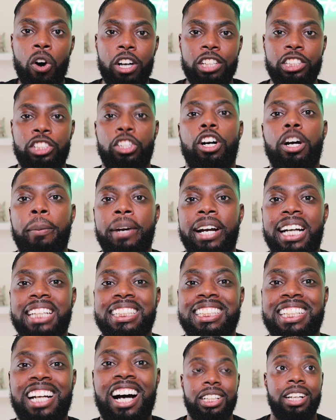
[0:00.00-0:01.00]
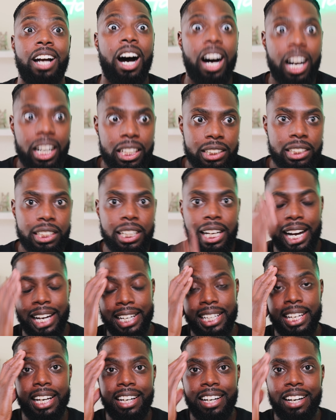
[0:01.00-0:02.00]
on dog parents. And, and honestly,
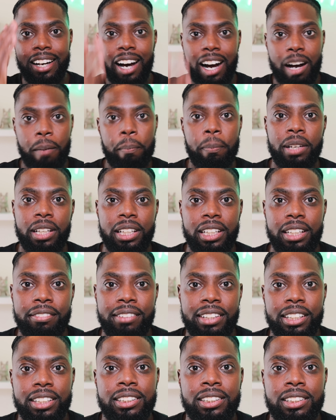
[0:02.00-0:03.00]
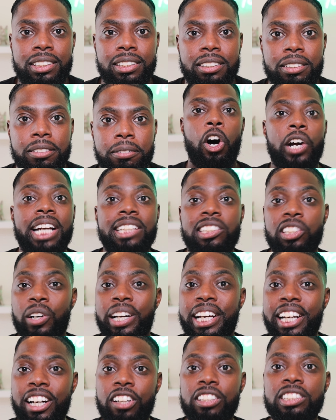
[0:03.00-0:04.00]
I cannot believe this. Okay, so
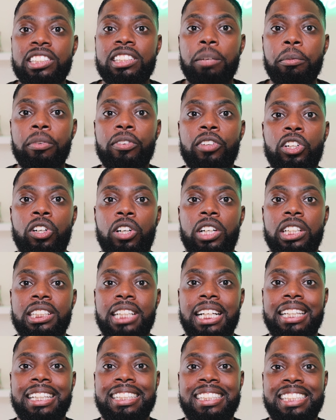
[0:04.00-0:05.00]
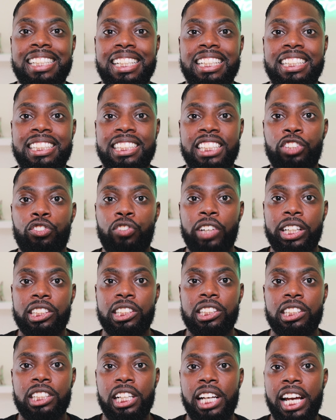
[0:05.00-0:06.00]
here are some of the costs that the C D C
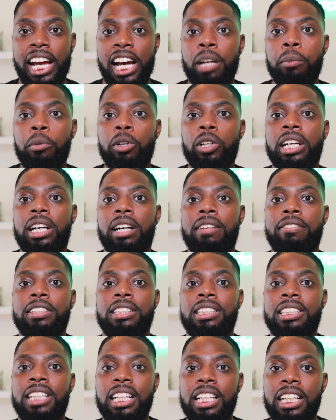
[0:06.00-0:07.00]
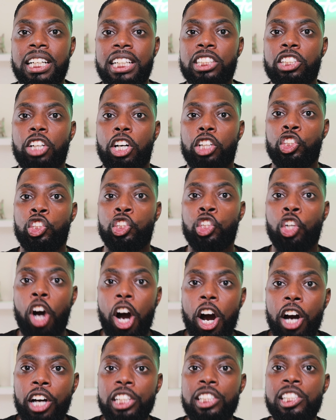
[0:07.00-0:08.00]
registered animal care facilities are
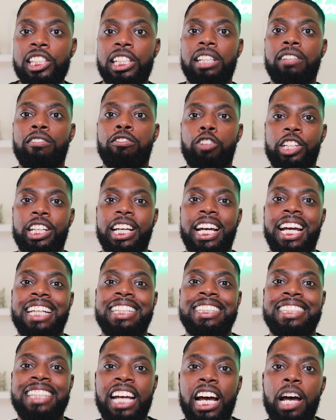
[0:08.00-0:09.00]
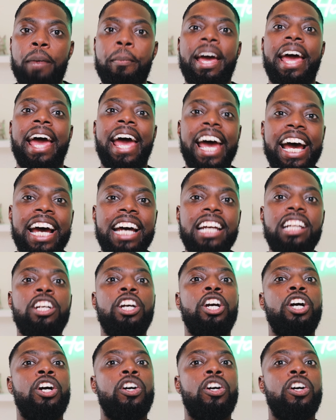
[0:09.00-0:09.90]
charging for the exam and